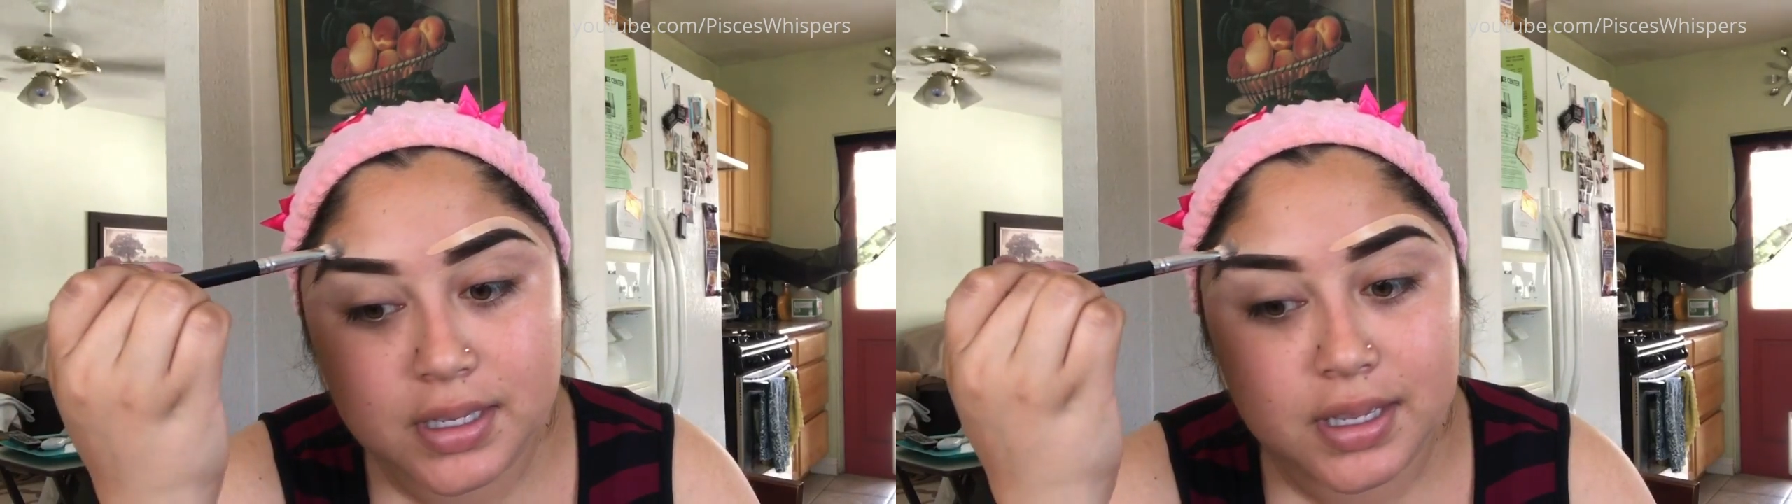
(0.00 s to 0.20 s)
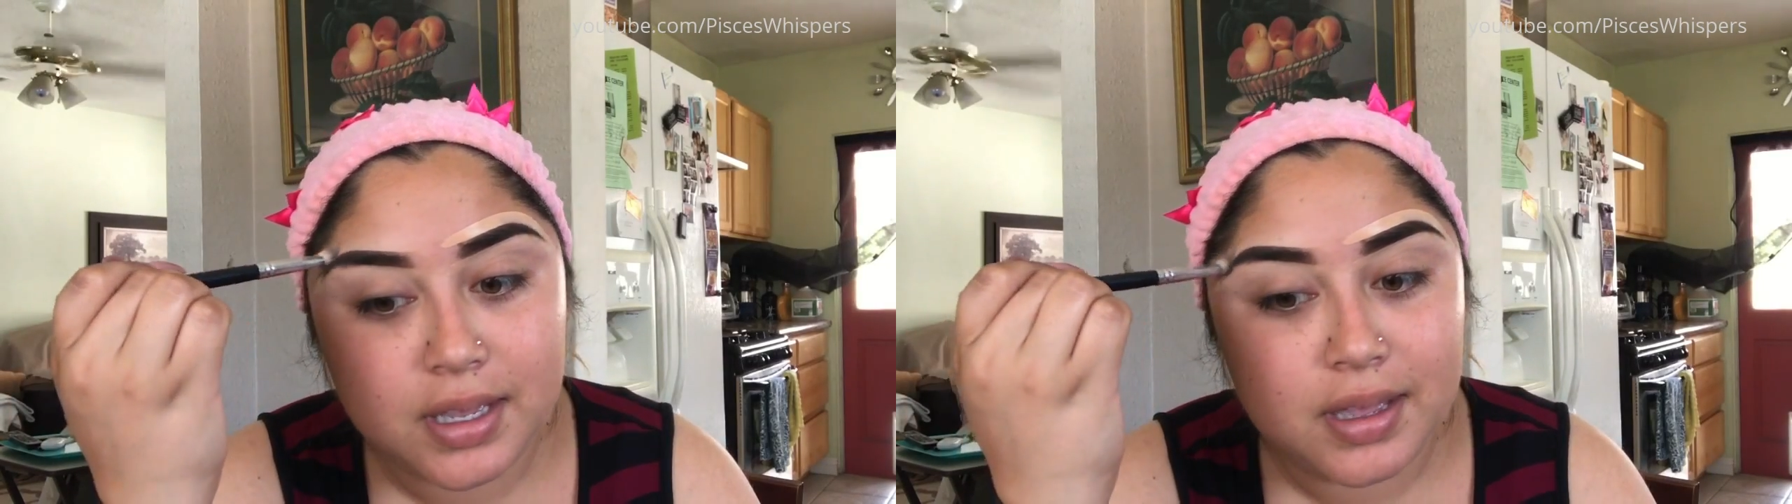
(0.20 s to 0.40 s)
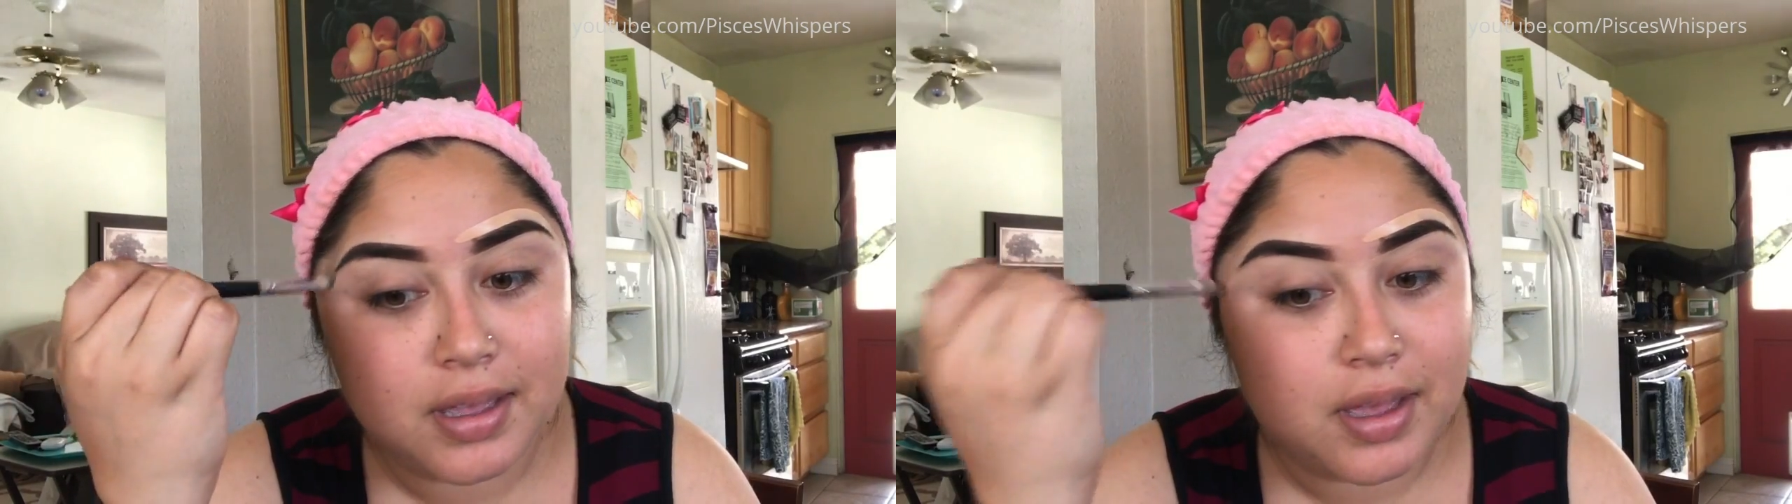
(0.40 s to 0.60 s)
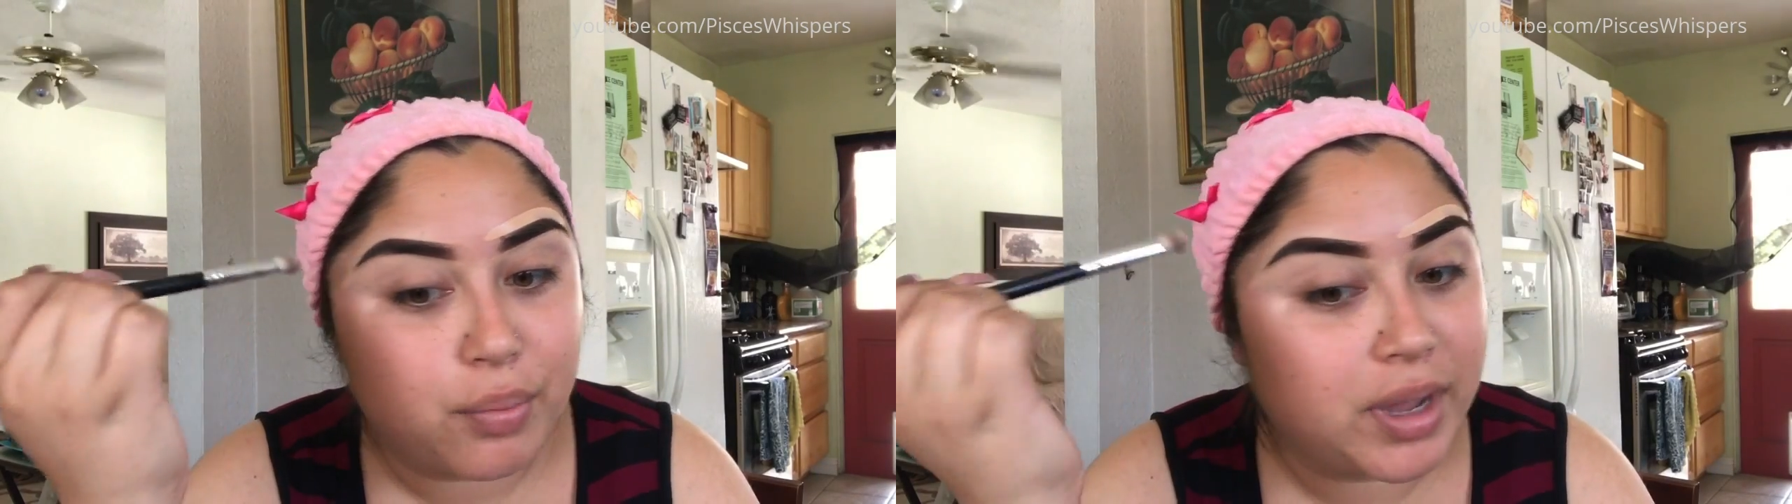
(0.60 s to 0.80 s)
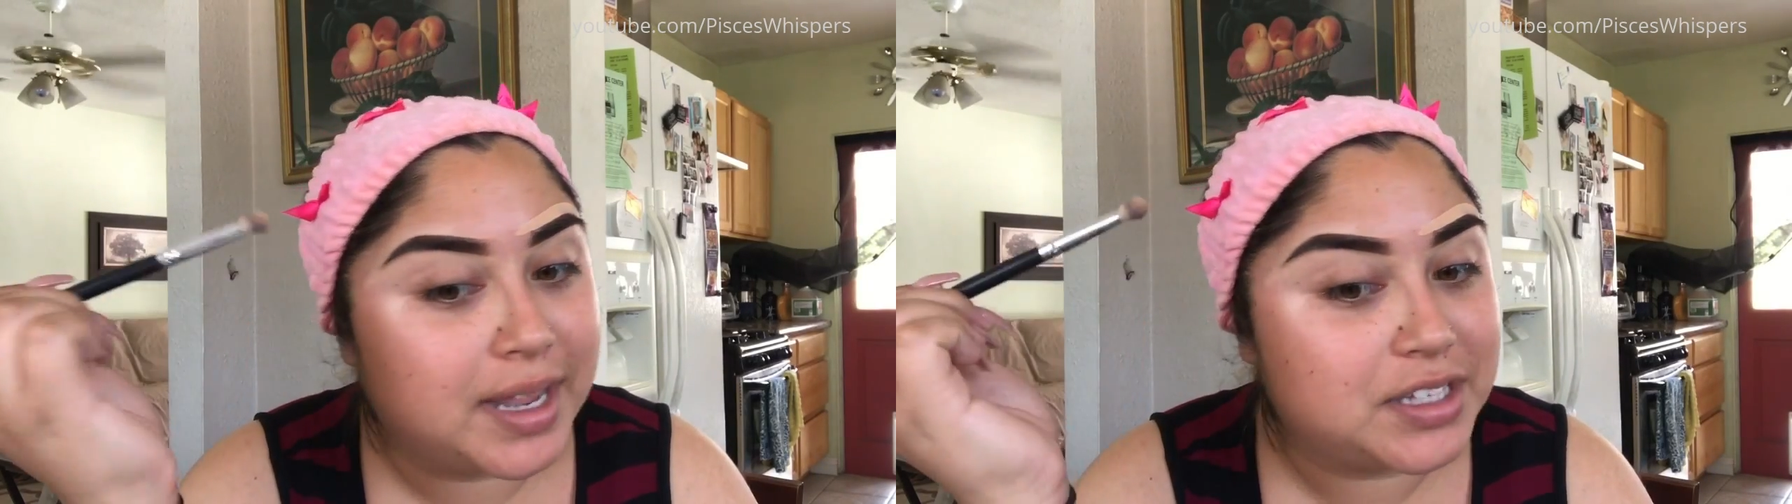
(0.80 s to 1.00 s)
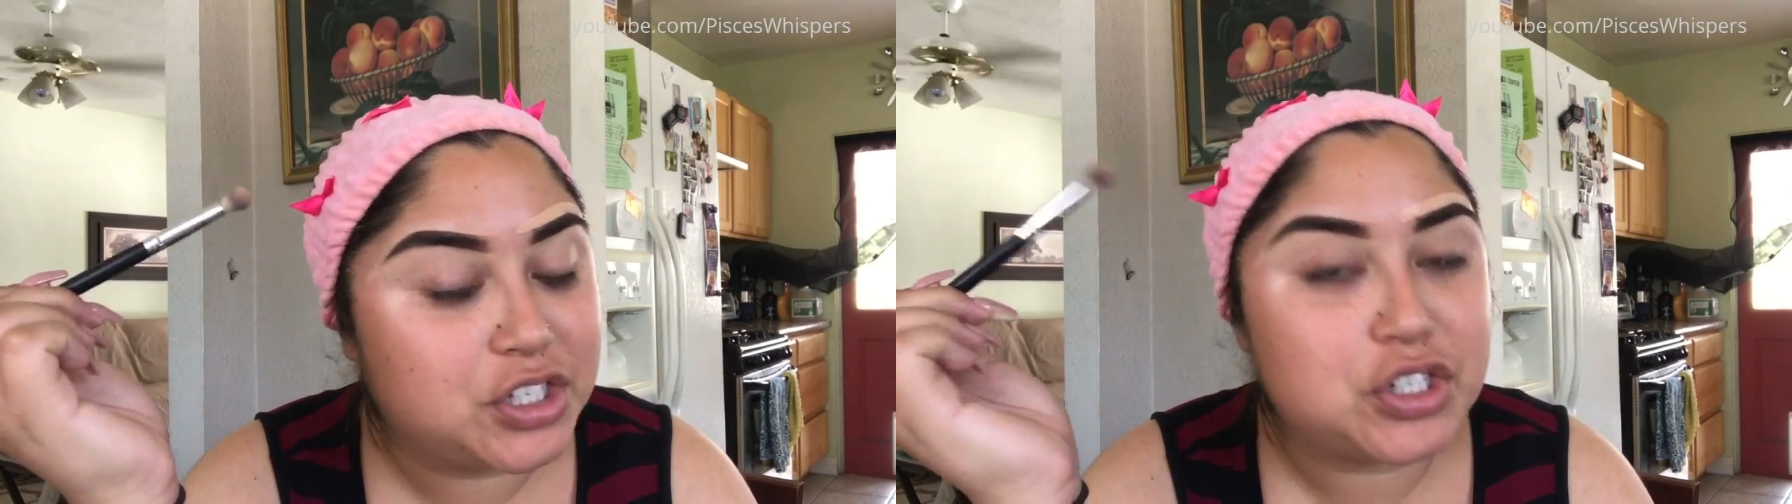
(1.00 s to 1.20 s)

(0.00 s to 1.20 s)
and